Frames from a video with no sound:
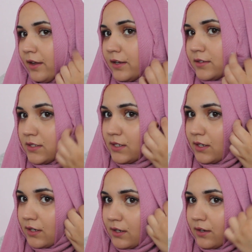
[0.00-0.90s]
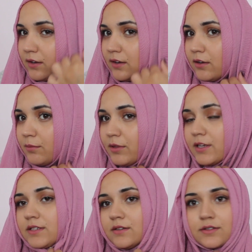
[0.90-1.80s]
it. I hope
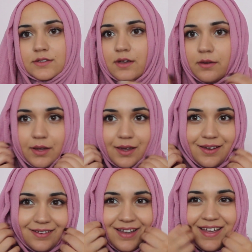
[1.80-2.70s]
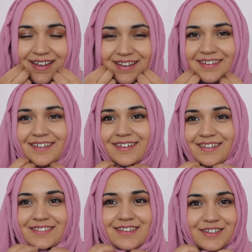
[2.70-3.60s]
that looks okay.
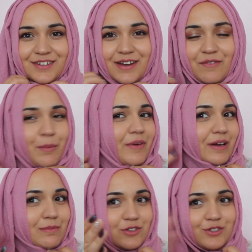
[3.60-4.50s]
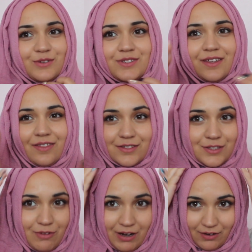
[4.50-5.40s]
I don't have a mirror, I'm just using the
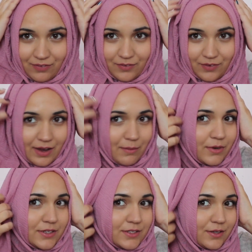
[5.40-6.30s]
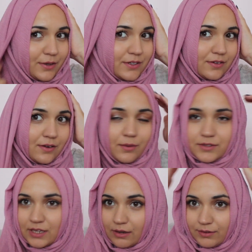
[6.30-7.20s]
screen on the camera, so I don't know
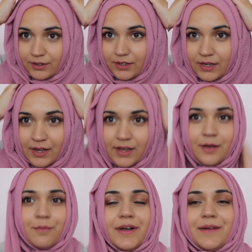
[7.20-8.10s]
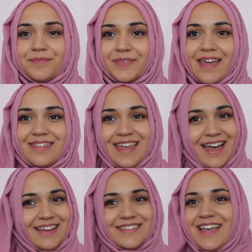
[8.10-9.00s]
what's going on. But
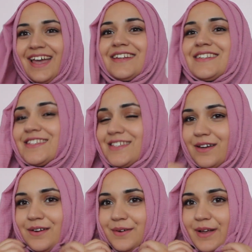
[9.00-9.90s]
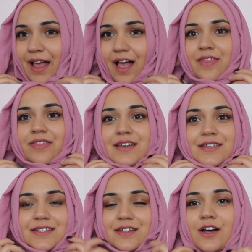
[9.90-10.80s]
that is it. So
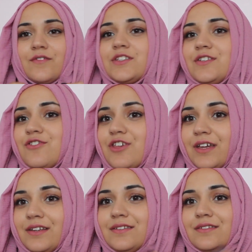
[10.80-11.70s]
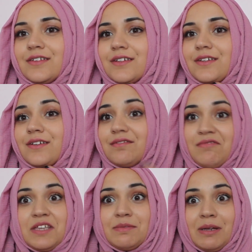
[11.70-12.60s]
this covers your chin, like
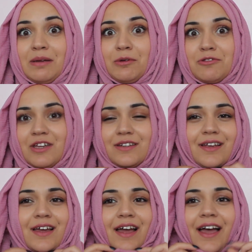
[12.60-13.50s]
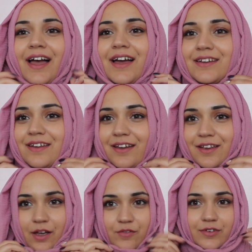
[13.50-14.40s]
there's my double chin. And I
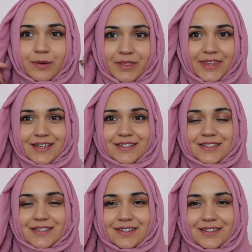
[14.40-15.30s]
cover it with this.